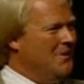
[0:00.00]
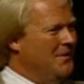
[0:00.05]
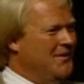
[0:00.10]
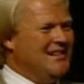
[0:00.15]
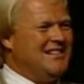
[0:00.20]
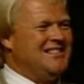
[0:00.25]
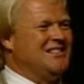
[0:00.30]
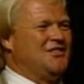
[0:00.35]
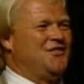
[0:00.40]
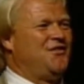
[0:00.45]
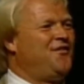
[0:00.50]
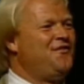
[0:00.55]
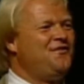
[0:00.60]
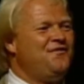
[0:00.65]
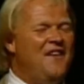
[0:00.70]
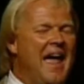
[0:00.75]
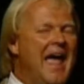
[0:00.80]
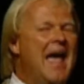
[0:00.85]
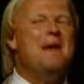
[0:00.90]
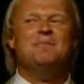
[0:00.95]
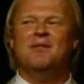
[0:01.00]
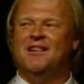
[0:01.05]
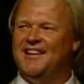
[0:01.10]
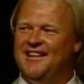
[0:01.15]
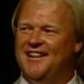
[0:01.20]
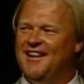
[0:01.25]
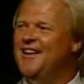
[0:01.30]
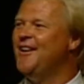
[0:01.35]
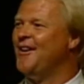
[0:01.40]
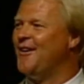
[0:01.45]
This is
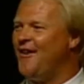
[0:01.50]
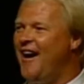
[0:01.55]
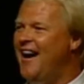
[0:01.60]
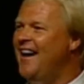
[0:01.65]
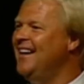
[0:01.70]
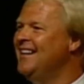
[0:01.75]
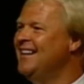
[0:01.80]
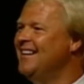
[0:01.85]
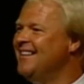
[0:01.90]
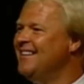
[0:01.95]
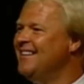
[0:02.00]
family here, right?